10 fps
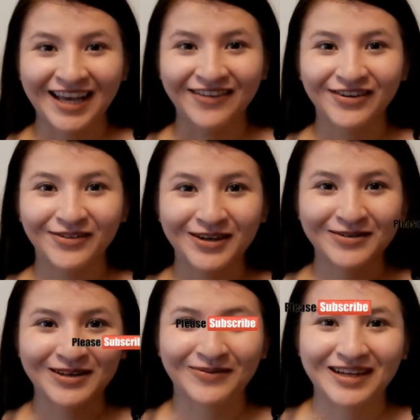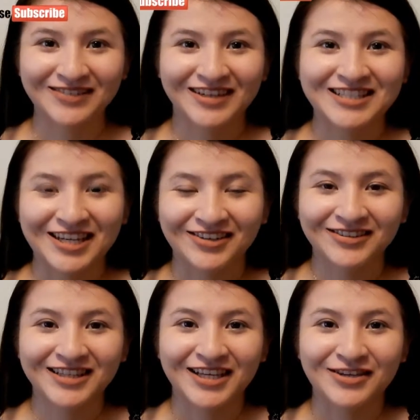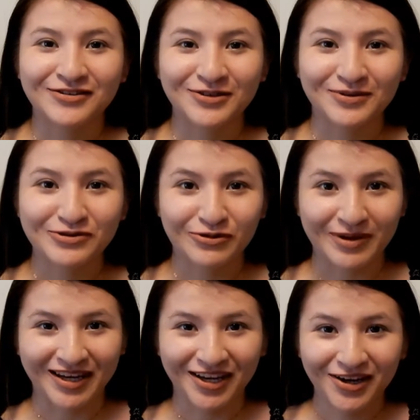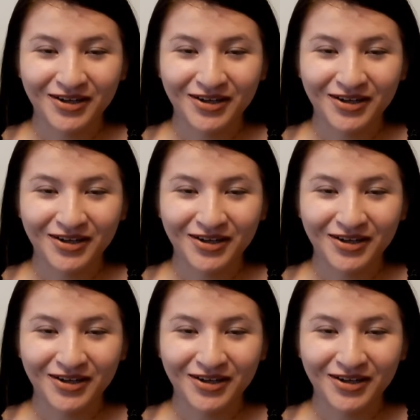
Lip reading: Hey everyone, welcome back to my channel. Thank you so much for being here.